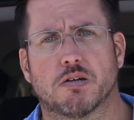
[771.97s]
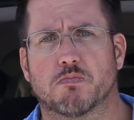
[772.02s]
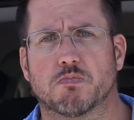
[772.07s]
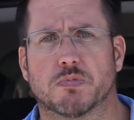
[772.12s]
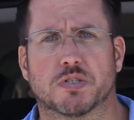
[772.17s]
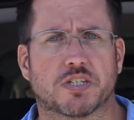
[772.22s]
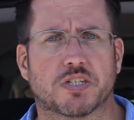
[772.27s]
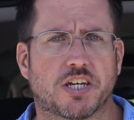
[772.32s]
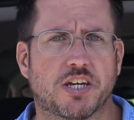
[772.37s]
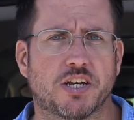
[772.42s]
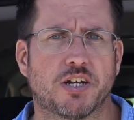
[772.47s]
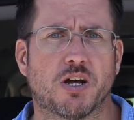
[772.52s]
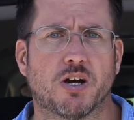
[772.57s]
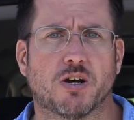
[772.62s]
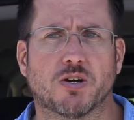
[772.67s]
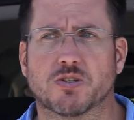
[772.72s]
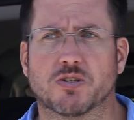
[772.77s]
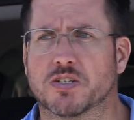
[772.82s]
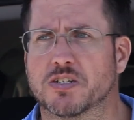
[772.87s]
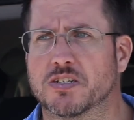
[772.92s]

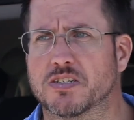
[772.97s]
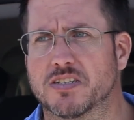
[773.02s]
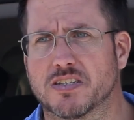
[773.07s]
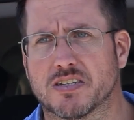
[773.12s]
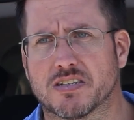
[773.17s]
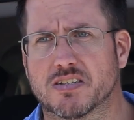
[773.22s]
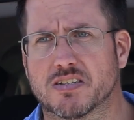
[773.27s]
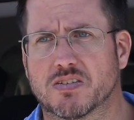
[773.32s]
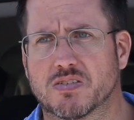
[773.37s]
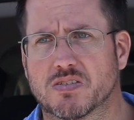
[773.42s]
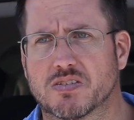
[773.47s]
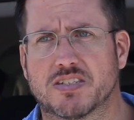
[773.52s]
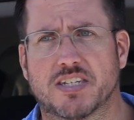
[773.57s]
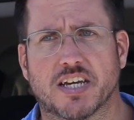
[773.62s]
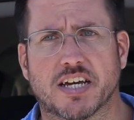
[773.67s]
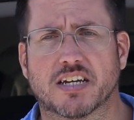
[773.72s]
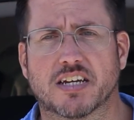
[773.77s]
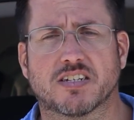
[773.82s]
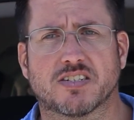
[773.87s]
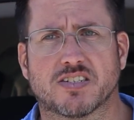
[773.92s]
mosquitoes and
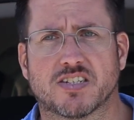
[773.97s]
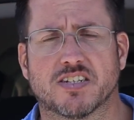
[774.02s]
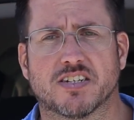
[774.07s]
ticks